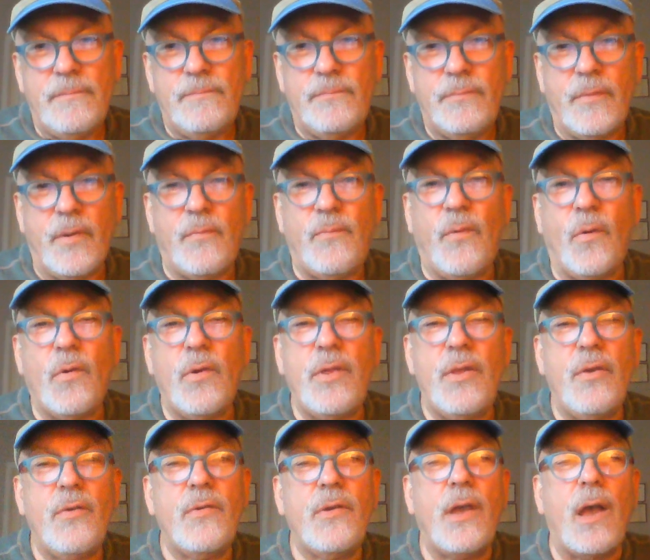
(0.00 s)
Before
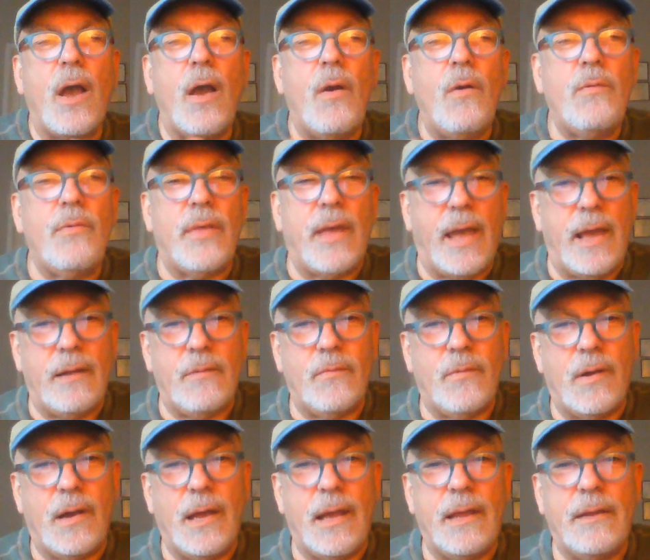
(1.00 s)
you go that
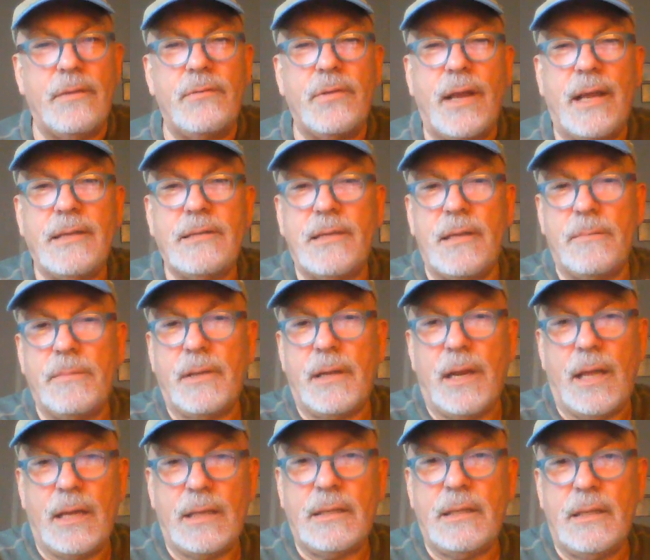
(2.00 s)
way, try something
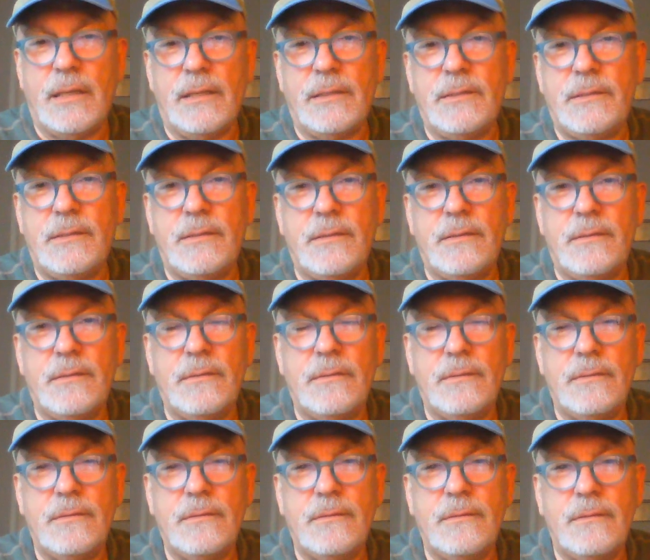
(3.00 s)
like this.
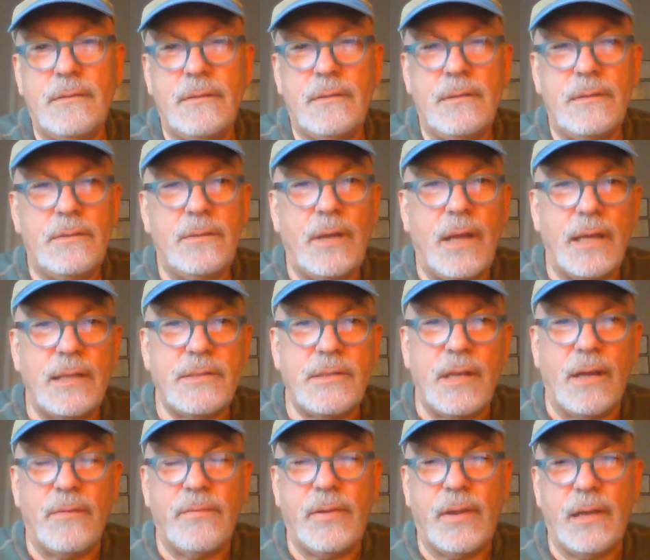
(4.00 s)
Try
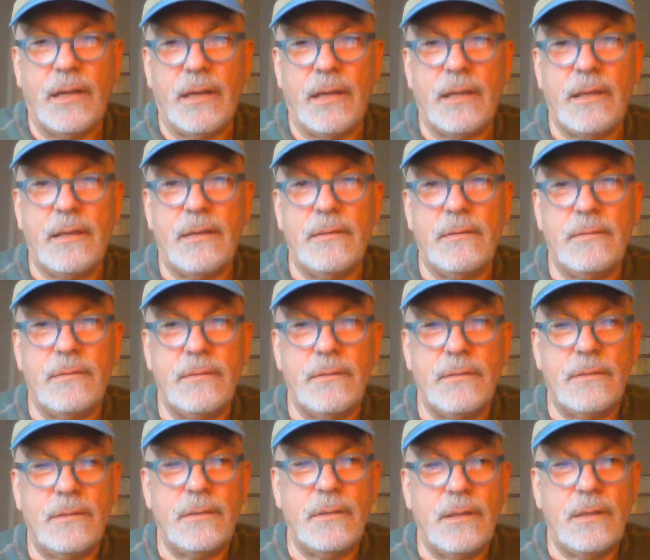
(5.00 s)
self healing.
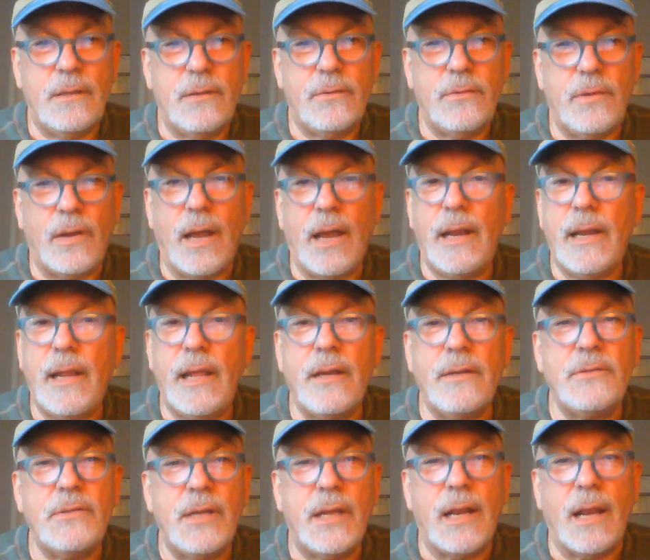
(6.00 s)
Try an
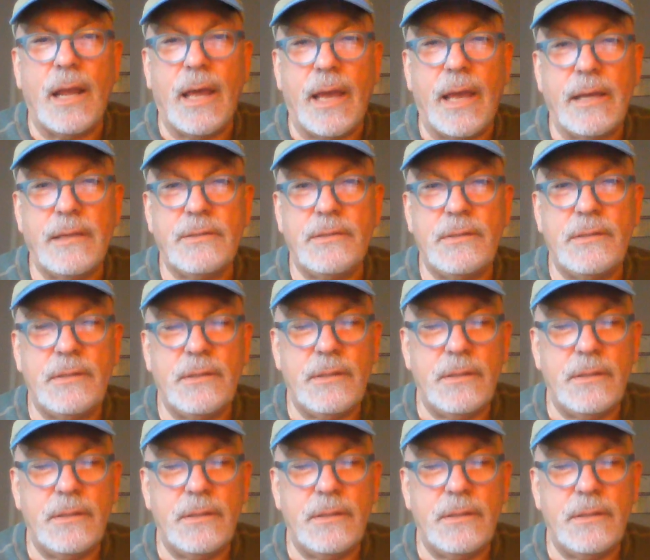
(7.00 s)
energy class.